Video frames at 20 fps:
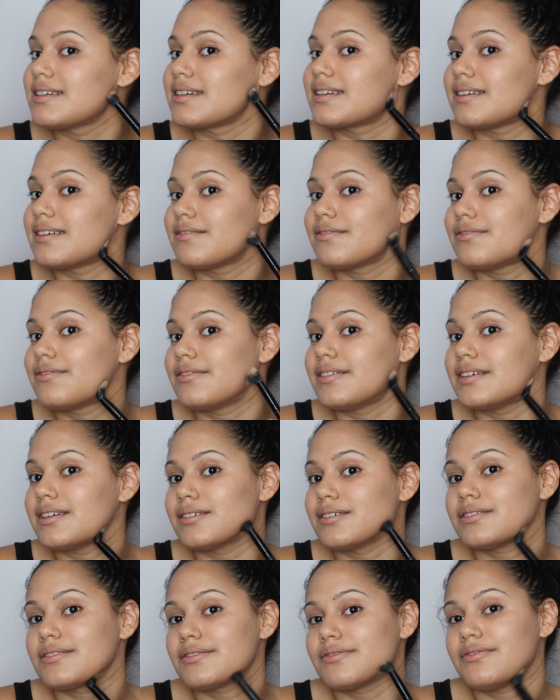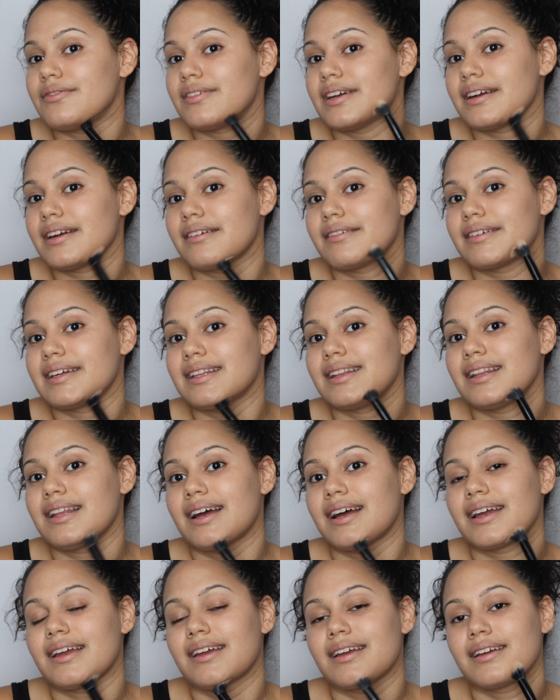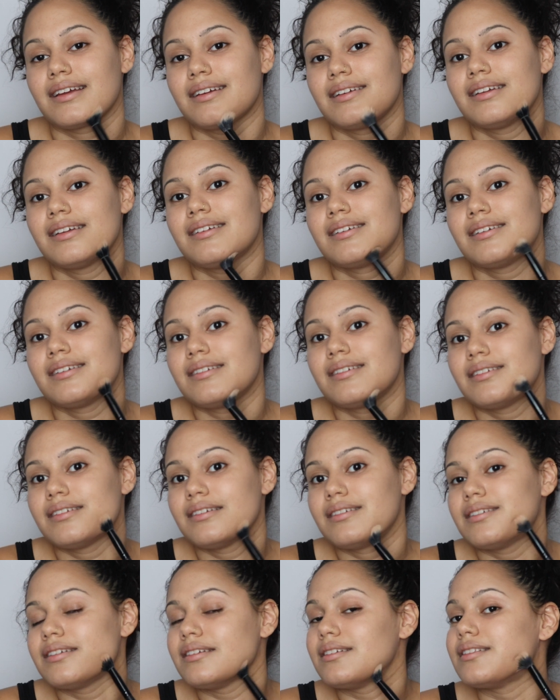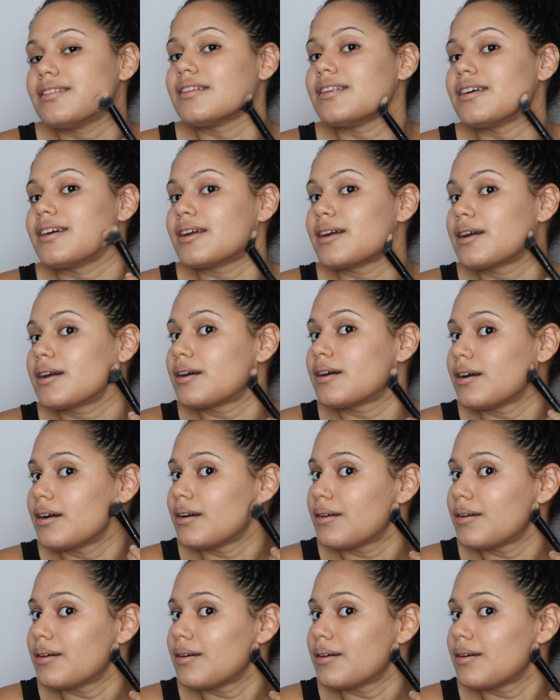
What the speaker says: like it feels very light and like